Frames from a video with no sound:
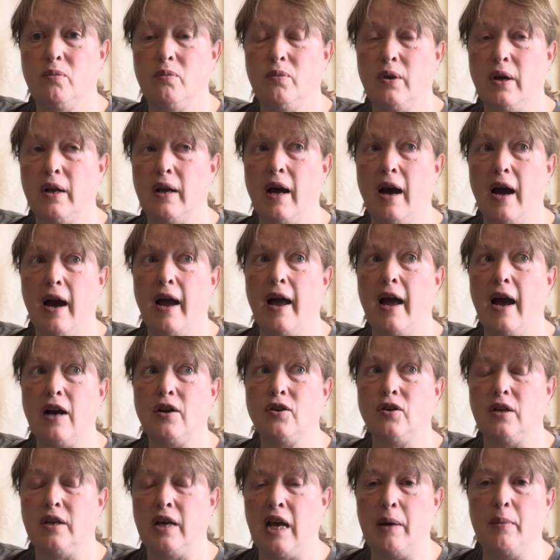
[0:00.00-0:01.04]
that I
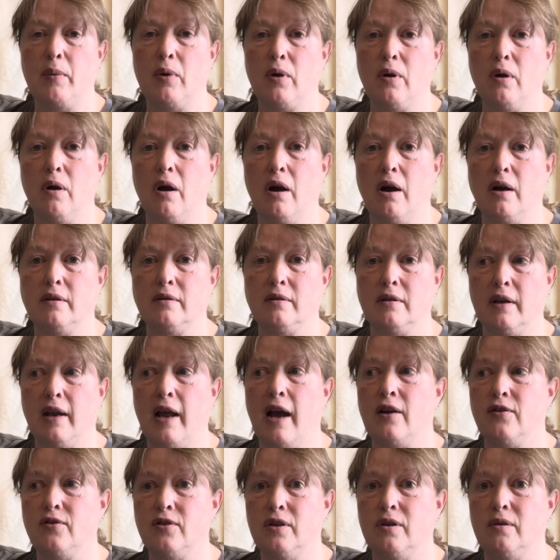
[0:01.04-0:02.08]
actually came across and
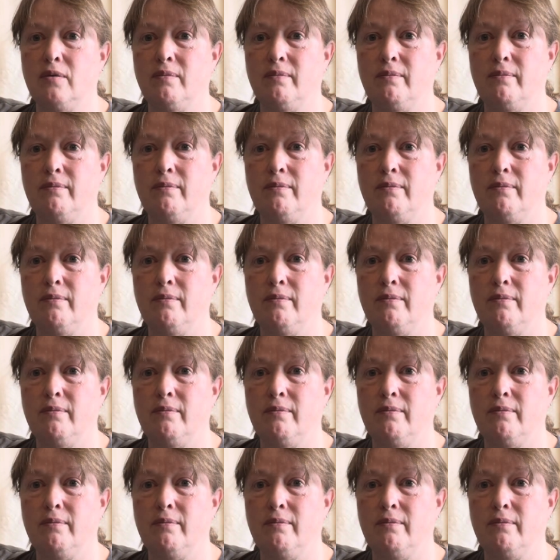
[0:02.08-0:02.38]
actually